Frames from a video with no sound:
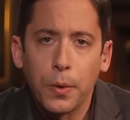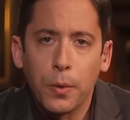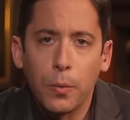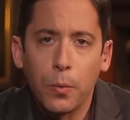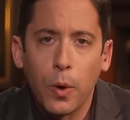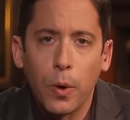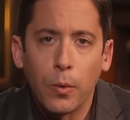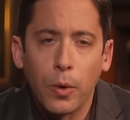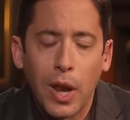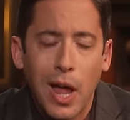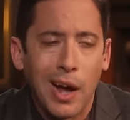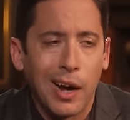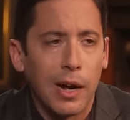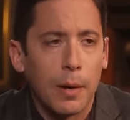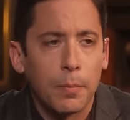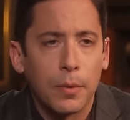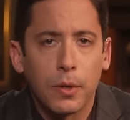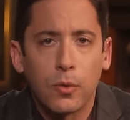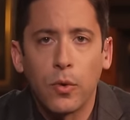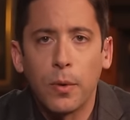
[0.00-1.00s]
won't lock
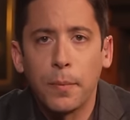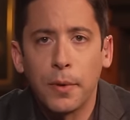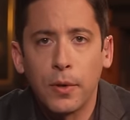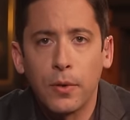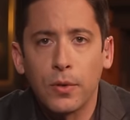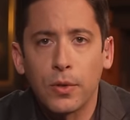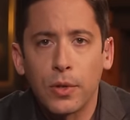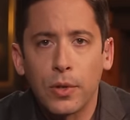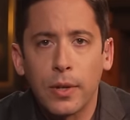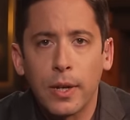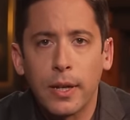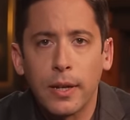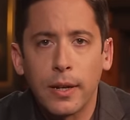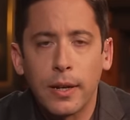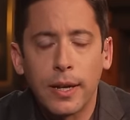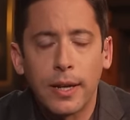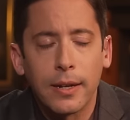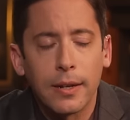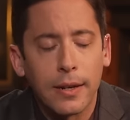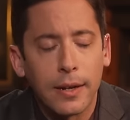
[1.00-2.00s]
up the criminals, and
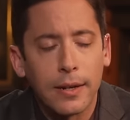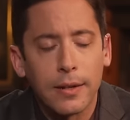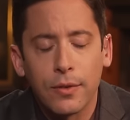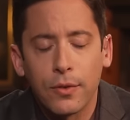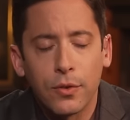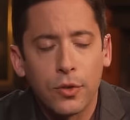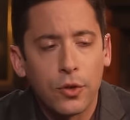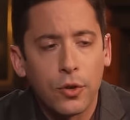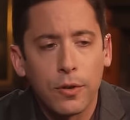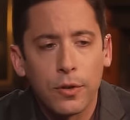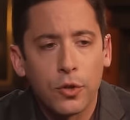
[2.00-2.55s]
and so,